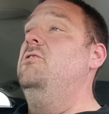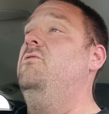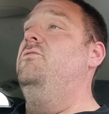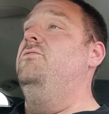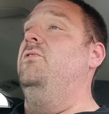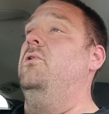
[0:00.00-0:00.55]

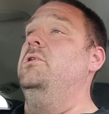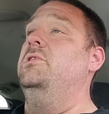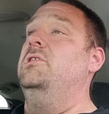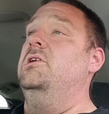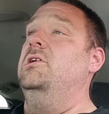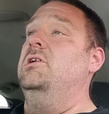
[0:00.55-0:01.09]
for
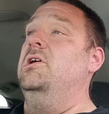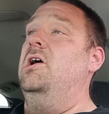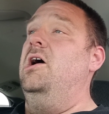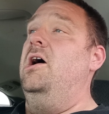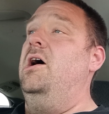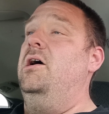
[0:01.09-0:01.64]

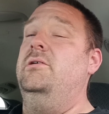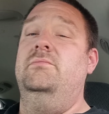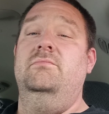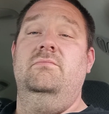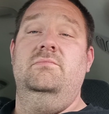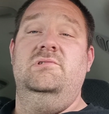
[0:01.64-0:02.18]
the
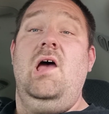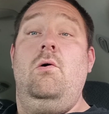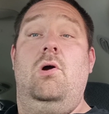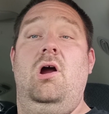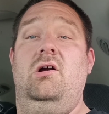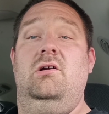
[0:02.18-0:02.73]

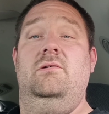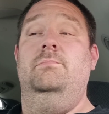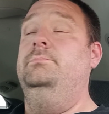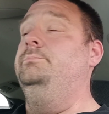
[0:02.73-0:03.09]
sound card.